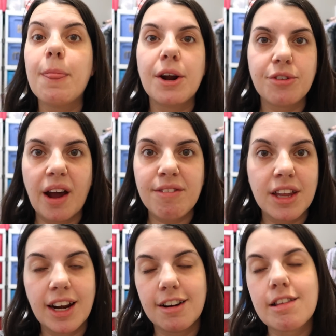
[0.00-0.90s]
They're
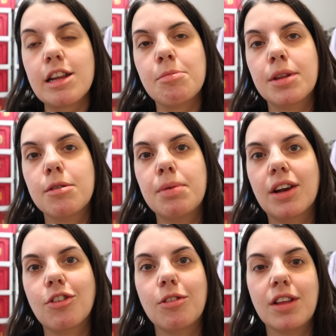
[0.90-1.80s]
drafted, I just need to put the
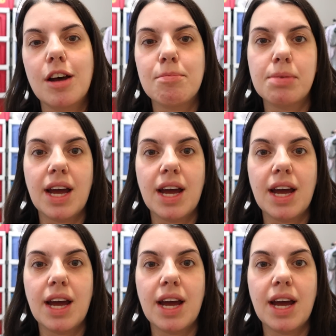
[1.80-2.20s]
pictures up,